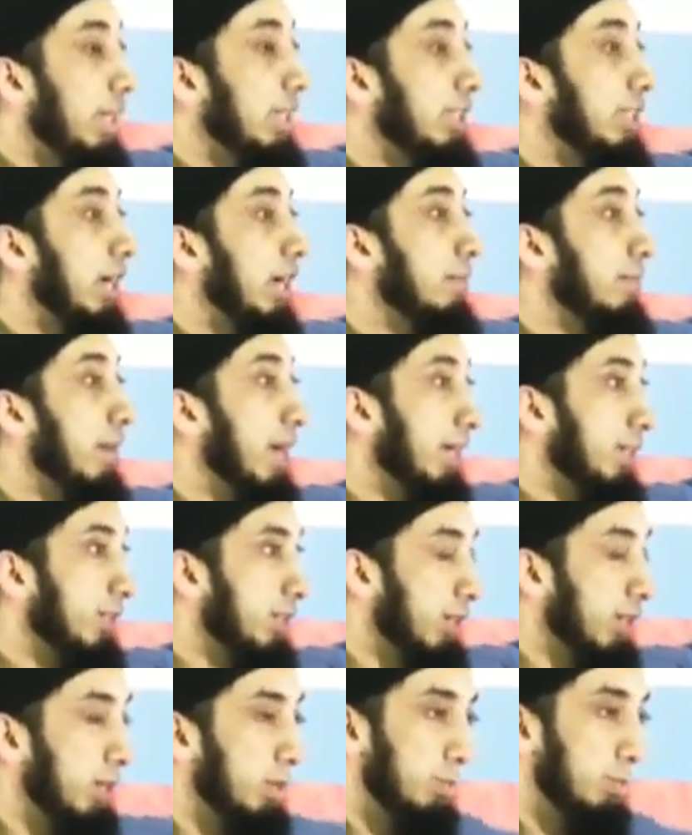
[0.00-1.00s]
He's our
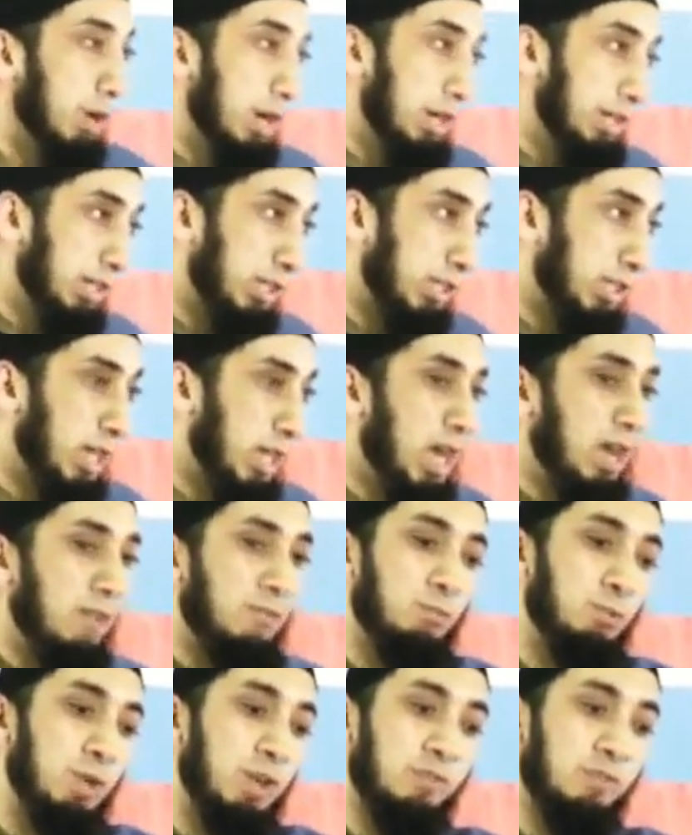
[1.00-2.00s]
master. We're the slave.
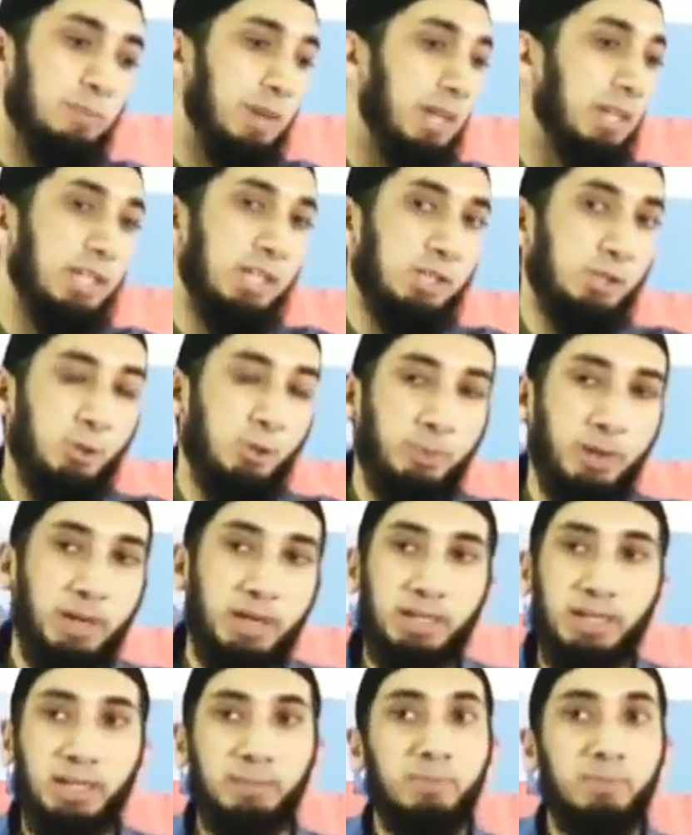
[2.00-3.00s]
We've been
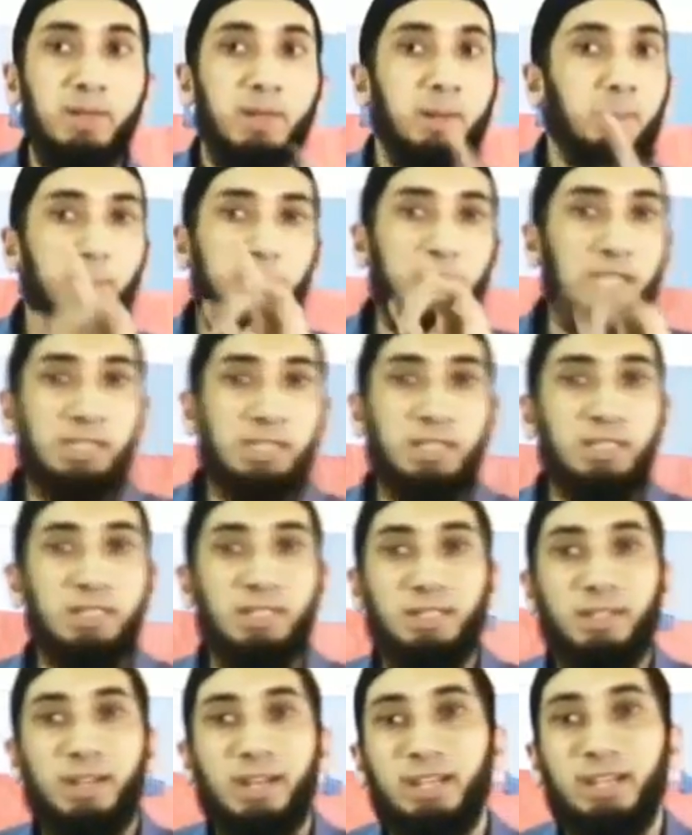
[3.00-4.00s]
disobeying him, but he
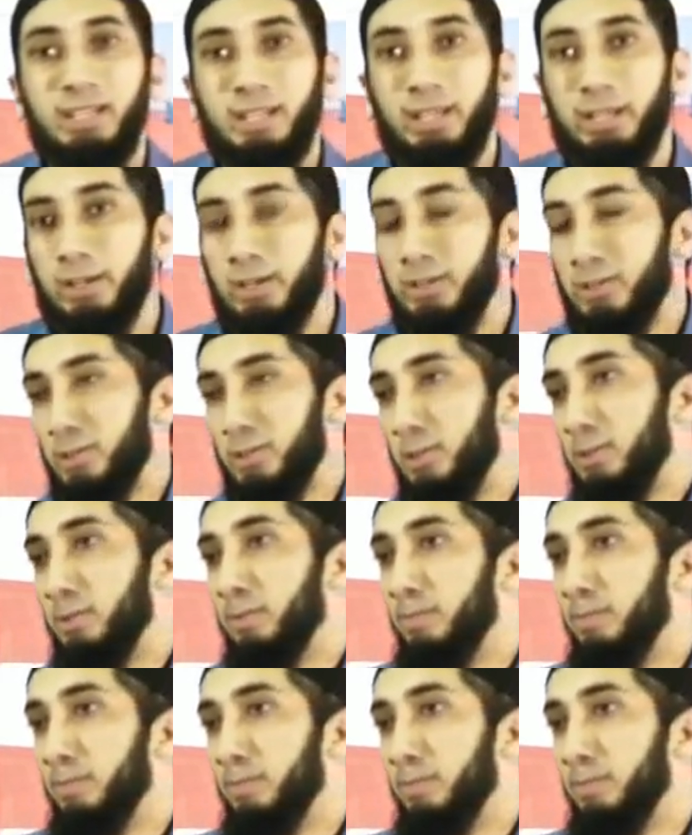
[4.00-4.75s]
didn't annihilate us.